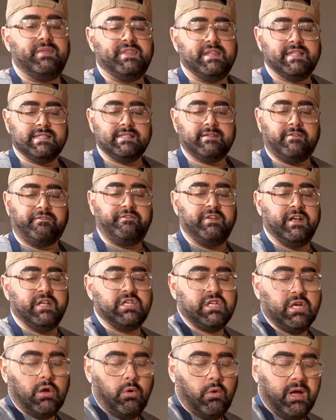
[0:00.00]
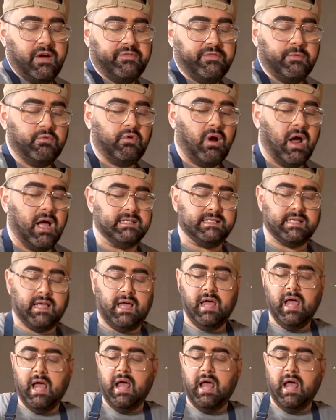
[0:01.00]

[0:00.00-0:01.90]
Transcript: This is a finishing oil from Graza.